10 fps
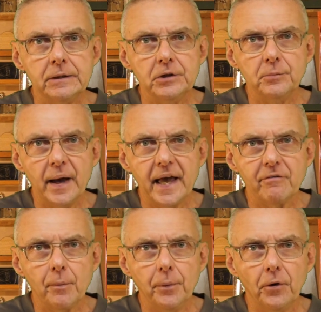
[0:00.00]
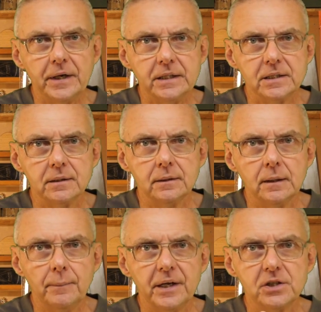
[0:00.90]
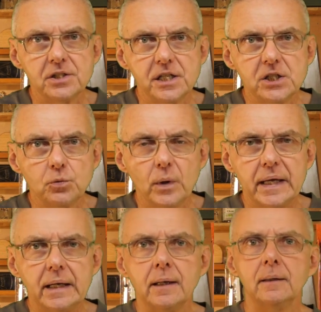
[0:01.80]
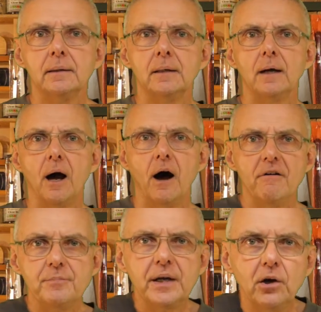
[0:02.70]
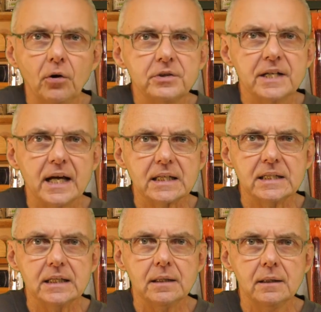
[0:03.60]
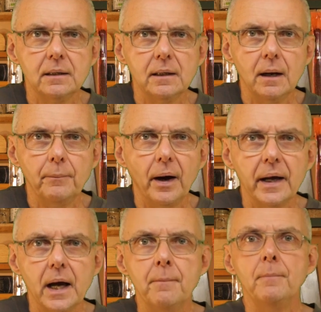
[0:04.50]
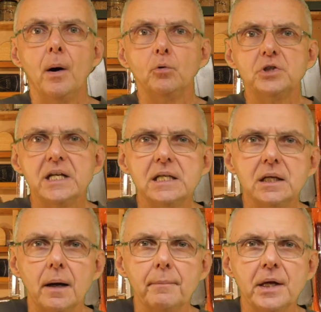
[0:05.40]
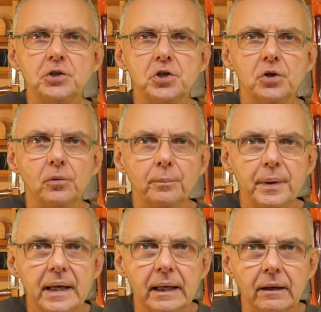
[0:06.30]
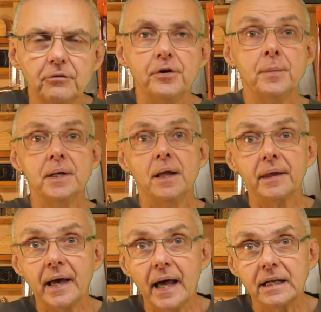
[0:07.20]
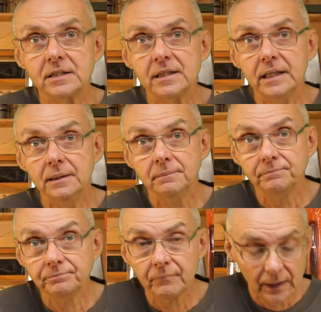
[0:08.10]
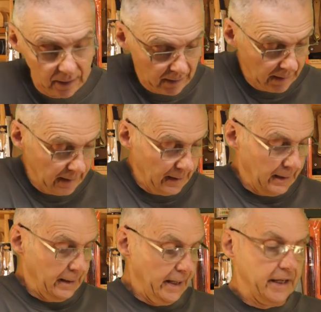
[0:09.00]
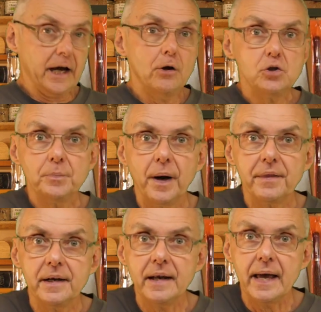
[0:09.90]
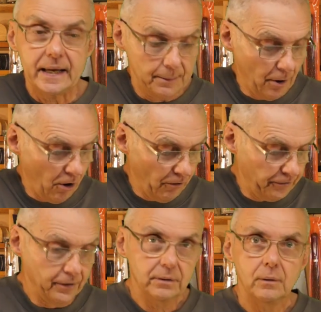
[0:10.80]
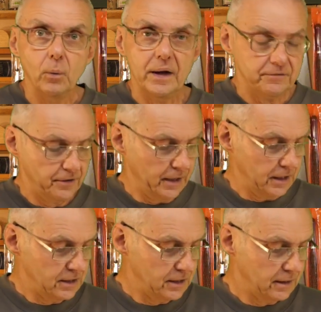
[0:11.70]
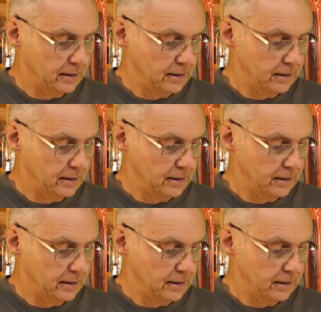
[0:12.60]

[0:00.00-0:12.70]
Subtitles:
You may have a point, because this week I've been contacted by a multi-dimensional being from another galaxy. It goes by the name of, wait for this,